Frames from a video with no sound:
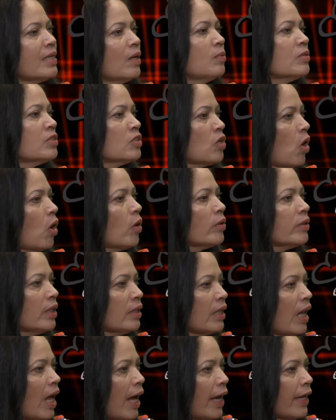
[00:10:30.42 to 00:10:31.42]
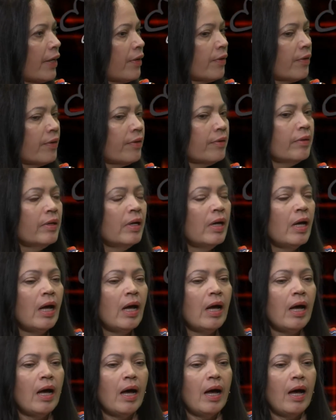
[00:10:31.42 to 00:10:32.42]
I was called a liar.
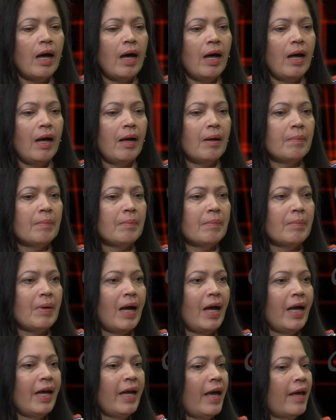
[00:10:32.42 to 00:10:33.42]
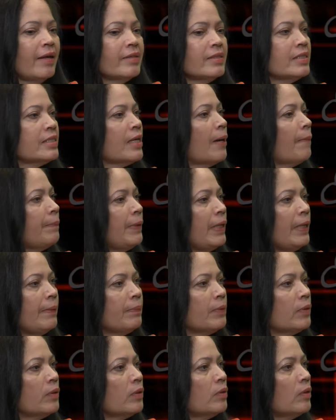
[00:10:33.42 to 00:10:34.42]
I had some
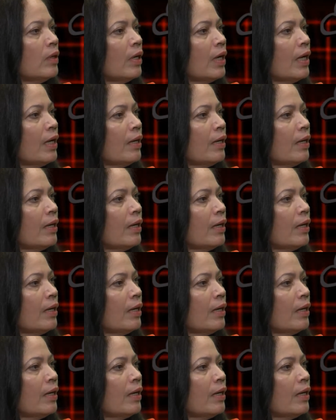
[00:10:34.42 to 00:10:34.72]
people